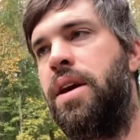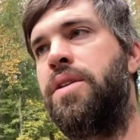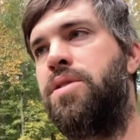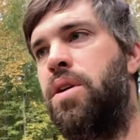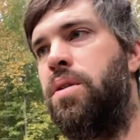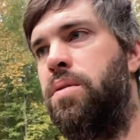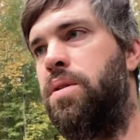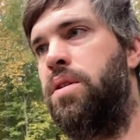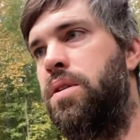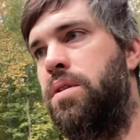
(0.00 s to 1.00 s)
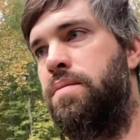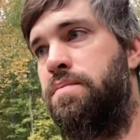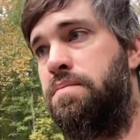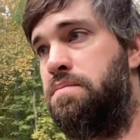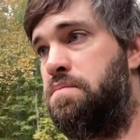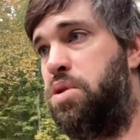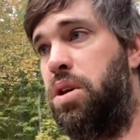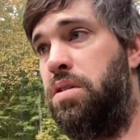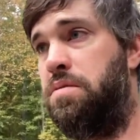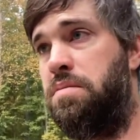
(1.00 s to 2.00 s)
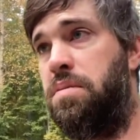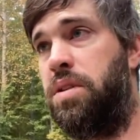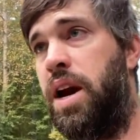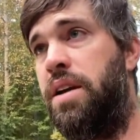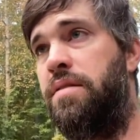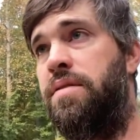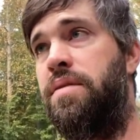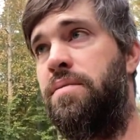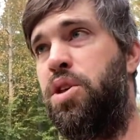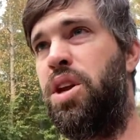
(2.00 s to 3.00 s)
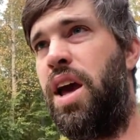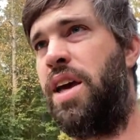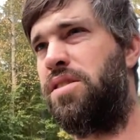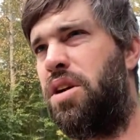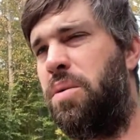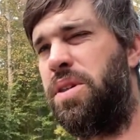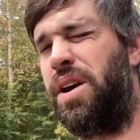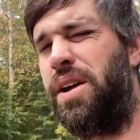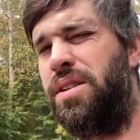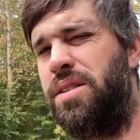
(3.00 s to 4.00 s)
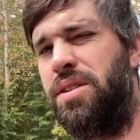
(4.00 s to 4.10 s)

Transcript: So she's kind of, she hasn't always gotten to